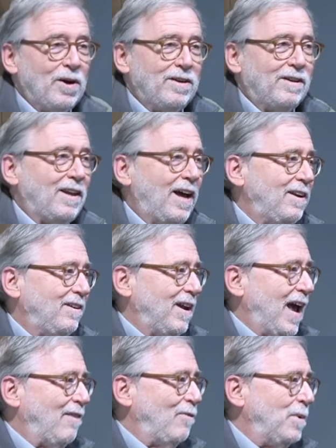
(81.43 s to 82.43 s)
delighted to
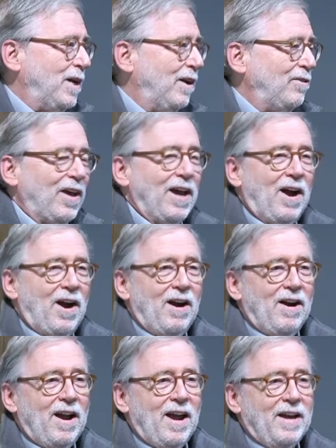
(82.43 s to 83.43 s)
have him at
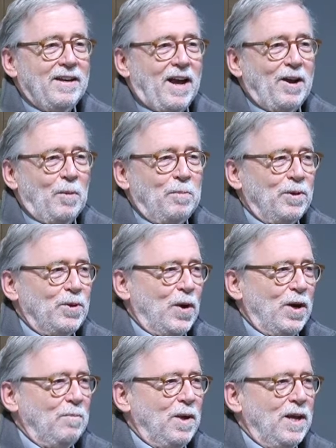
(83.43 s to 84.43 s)
SAR, and I hope you'll
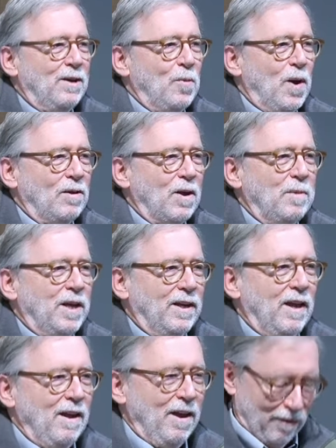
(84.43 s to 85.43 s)
join me in welcoming
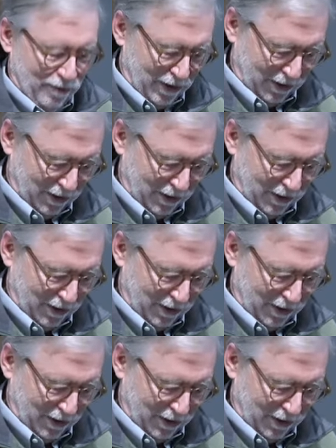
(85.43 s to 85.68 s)
Phil